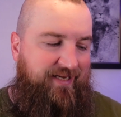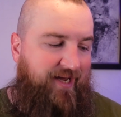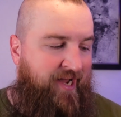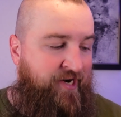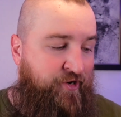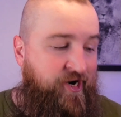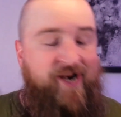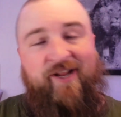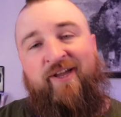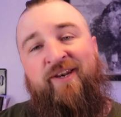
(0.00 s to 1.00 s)
I know you're
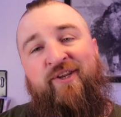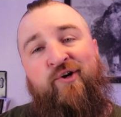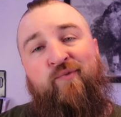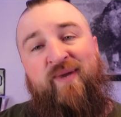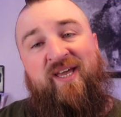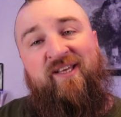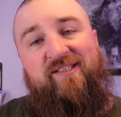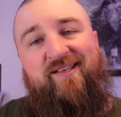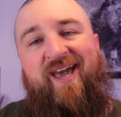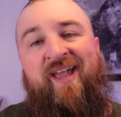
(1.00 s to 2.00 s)
not going to do
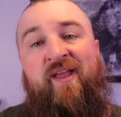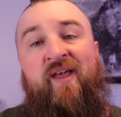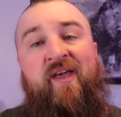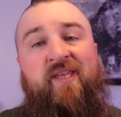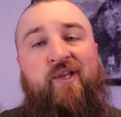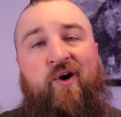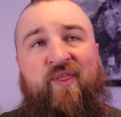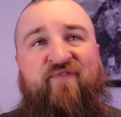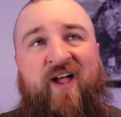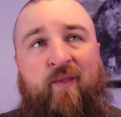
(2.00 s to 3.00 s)
because, hey, you're on
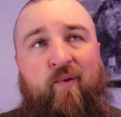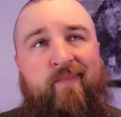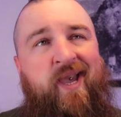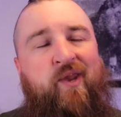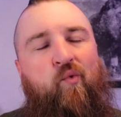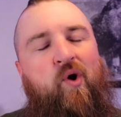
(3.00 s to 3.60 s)
the Fallible Man.